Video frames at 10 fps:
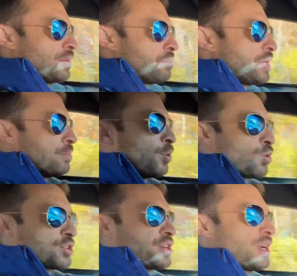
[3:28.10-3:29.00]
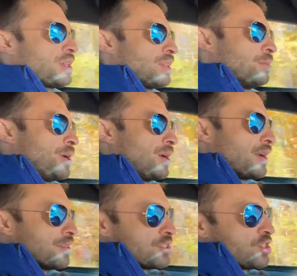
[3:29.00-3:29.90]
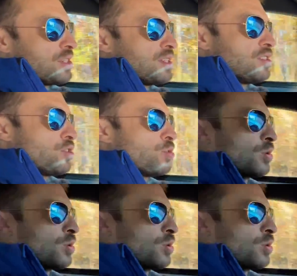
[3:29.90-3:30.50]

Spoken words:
and beat Porsche at Le Mans in the GT2